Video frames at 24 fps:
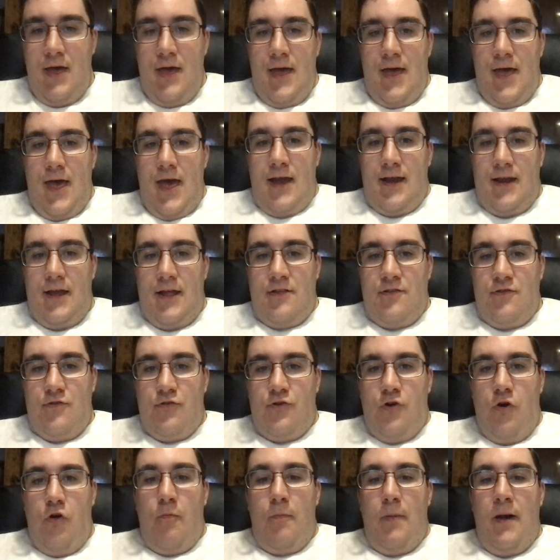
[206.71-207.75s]
And then you
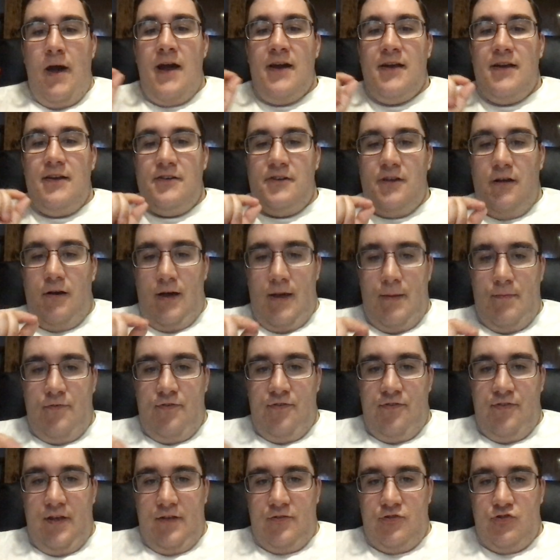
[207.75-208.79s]
go back in time
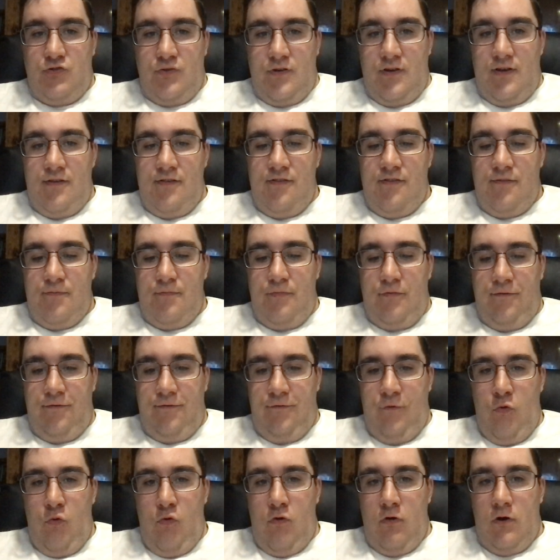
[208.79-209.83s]
centuries
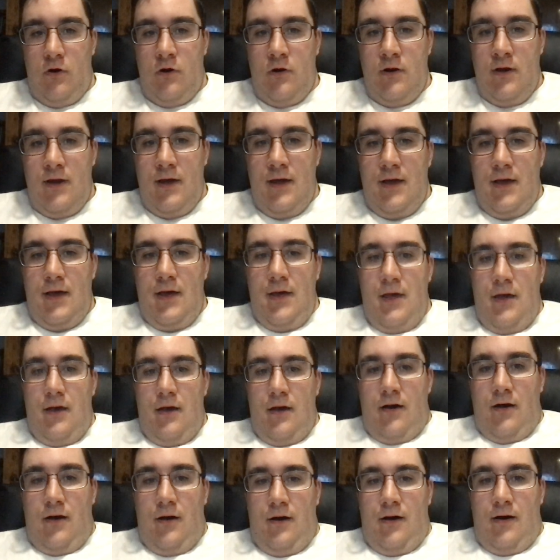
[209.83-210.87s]
before
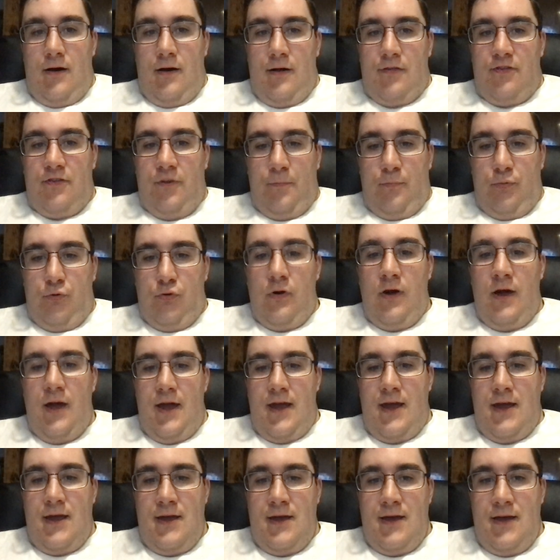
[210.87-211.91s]
to
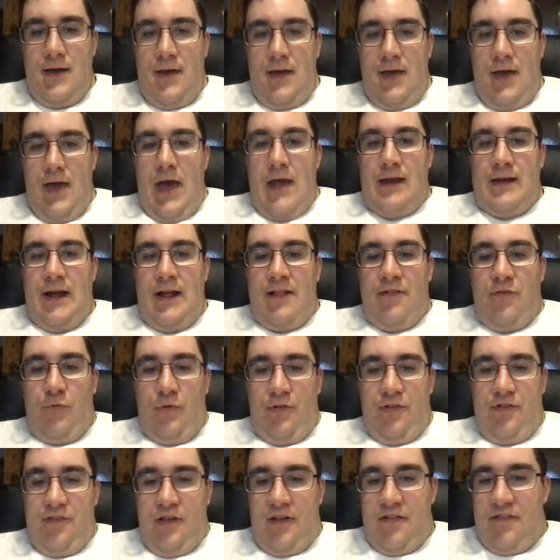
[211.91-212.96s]
Prey, and that's
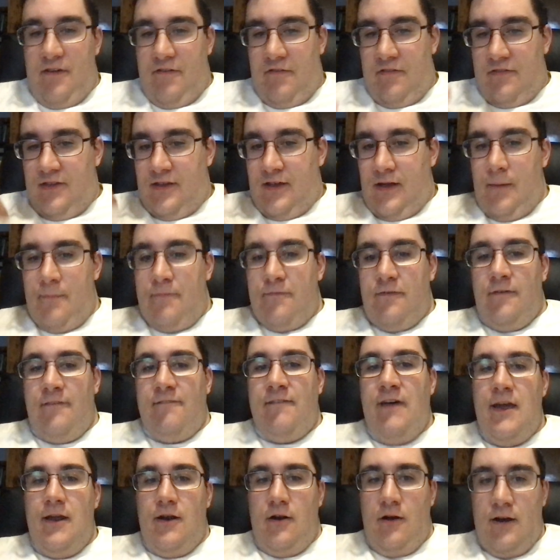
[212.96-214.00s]
what sets everything up for
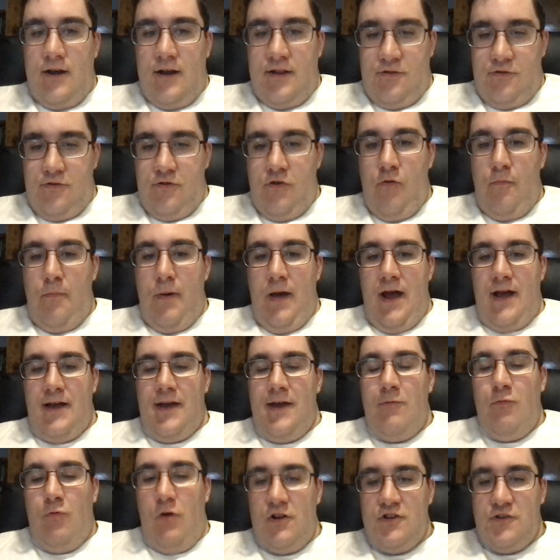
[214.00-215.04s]
later, and then you go back
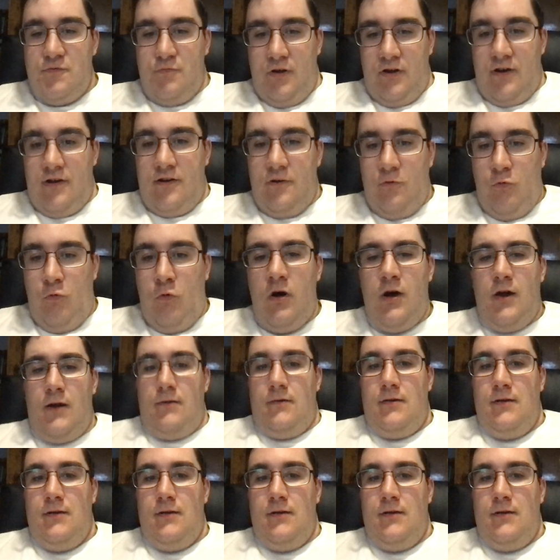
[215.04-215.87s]
and watch Predator 1.